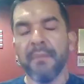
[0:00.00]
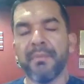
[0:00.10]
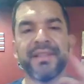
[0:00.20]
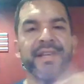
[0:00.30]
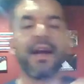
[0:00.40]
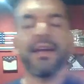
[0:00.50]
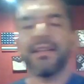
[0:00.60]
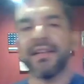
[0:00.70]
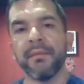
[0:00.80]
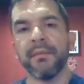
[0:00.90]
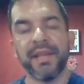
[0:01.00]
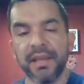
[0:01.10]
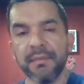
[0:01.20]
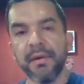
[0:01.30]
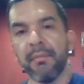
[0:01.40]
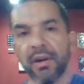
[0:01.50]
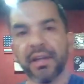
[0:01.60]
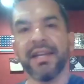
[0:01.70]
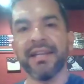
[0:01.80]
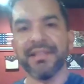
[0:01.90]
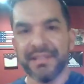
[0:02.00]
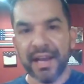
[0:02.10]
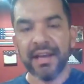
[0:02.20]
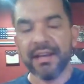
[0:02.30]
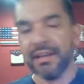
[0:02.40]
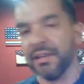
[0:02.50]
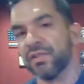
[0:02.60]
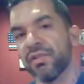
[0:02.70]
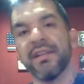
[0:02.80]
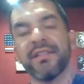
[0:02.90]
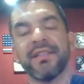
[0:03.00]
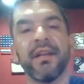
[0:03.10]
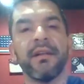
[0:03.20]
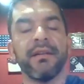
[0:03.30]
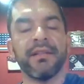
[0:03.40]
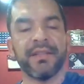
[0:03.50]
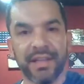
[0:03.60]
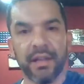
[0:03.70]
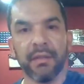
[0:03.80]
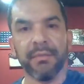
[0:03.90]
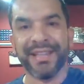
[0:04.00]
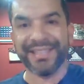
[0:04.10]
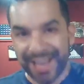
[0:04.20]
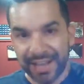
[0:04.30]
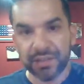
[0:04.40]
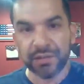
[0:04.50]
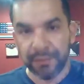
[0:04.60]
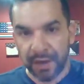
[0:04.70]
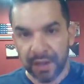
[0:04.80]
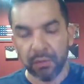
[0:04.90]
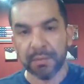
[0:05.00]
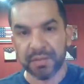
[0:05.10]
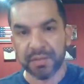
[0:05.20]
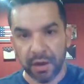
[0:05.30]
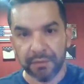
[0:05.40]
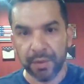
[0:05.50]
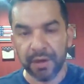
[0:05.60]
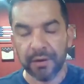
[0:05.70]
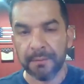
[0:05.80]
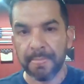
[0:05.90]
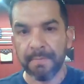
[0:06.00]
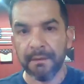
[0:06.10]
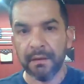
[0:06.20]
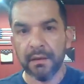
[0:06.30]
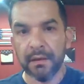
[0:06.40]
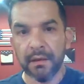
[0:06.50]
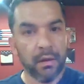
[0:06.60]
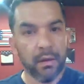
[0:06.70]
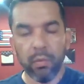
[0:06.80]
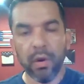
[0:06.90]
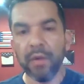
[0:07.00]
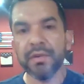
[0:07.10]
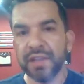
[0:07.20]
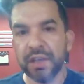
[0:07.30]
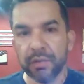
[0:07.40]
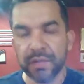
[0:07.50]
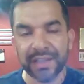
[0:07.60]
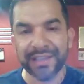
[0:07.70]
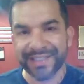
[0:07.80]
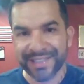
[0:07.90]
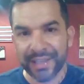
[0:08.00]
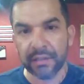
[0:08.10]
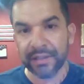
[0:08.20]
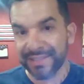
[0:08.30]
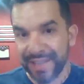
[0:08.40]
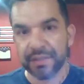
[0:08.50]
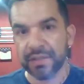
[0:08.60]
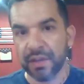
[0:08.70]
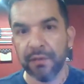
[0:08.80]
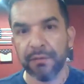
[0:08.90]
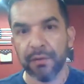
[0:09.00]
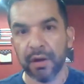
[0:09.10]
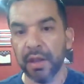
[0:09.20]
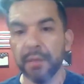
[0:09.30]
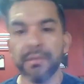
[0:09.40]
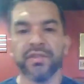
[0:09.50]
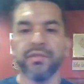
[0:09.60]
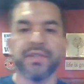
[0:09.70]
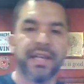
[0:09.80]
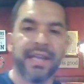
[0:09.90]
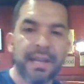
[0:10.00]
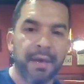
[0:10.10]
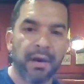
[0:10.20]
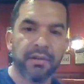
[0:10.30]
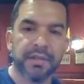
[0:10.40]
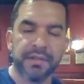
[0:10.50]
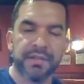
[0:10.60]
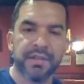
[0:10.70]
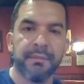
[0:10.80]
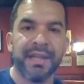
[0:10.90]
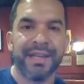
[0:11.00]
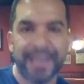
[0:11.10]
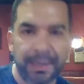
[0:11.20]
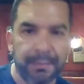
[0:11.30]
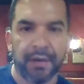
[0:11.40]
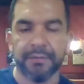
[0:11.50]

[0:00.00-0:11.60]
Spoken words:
But the guy telling me email marketing is dead and he's trying to sell me text follow-up software, what was he using to sell the text software? He was using email because he sent me an email.